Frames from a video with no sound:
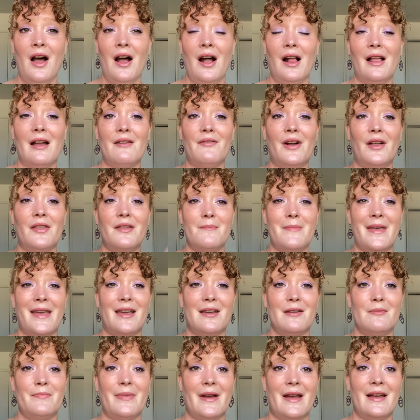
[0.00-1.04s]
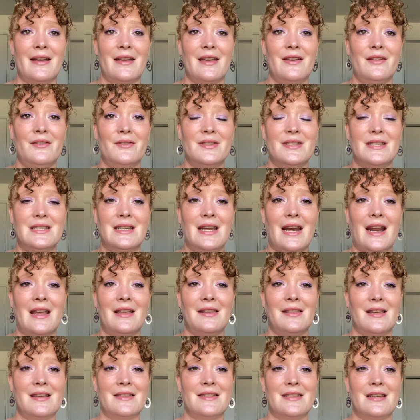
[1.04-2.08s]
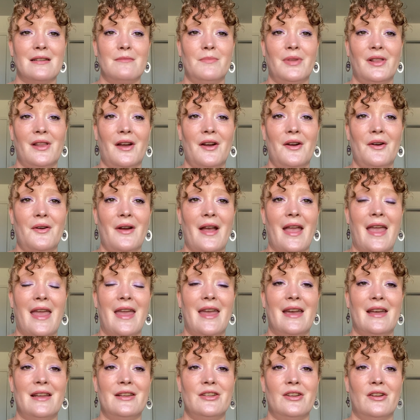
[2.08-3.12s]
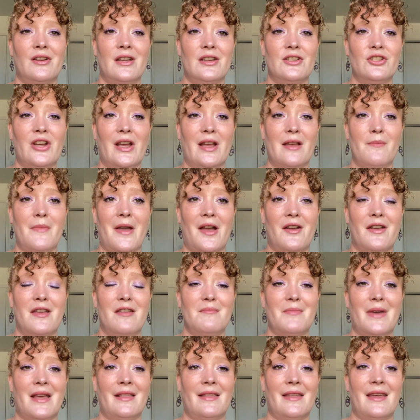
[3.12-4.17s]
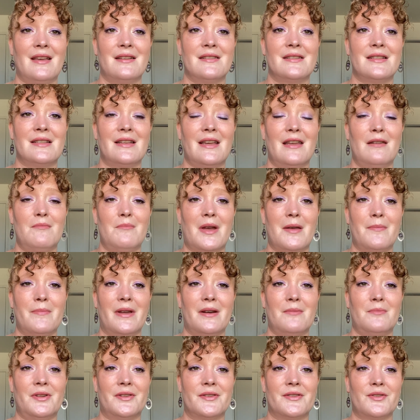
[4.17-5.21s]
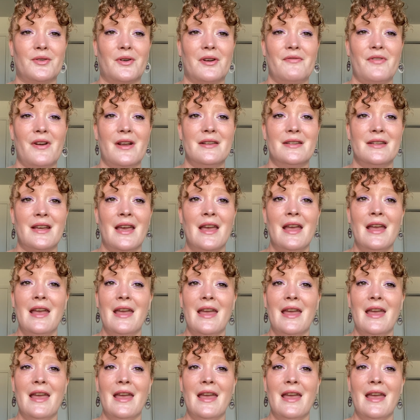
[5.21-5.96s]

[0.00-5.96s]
I'll have all the makeup I used today listed below, and you can check them out in my links in my Binnable storefront.